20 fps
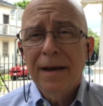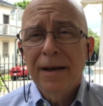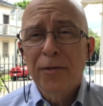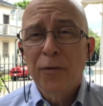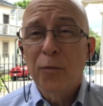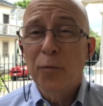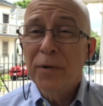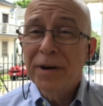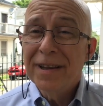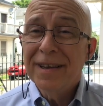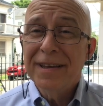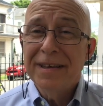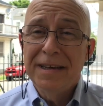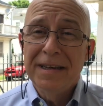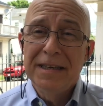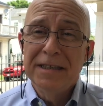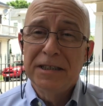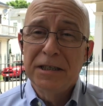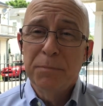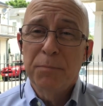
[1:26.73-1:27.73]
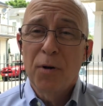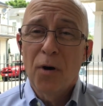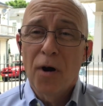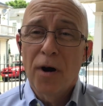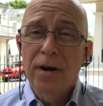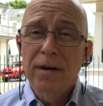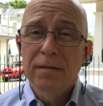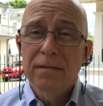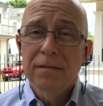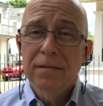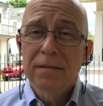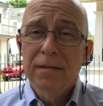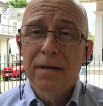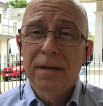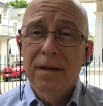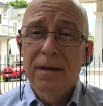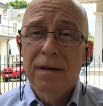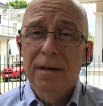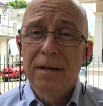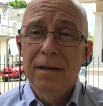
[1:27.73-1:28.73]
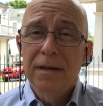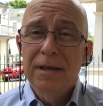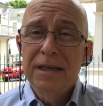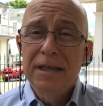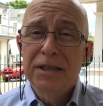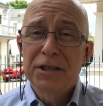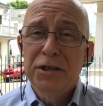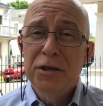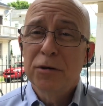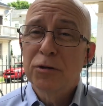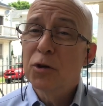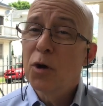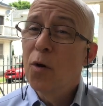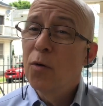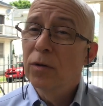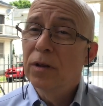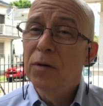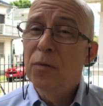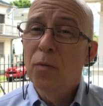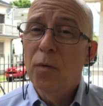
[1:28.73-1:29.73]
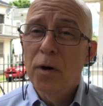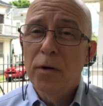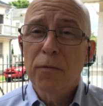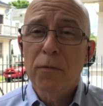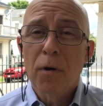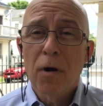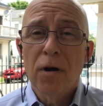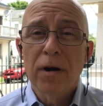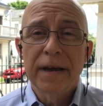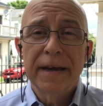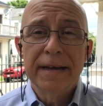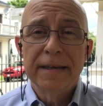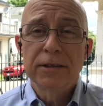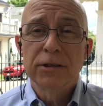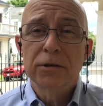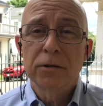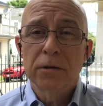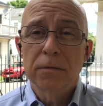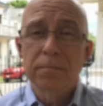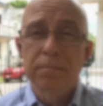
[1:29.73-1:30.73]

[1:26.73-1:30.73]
And the really easy part is there's only one wrong answer.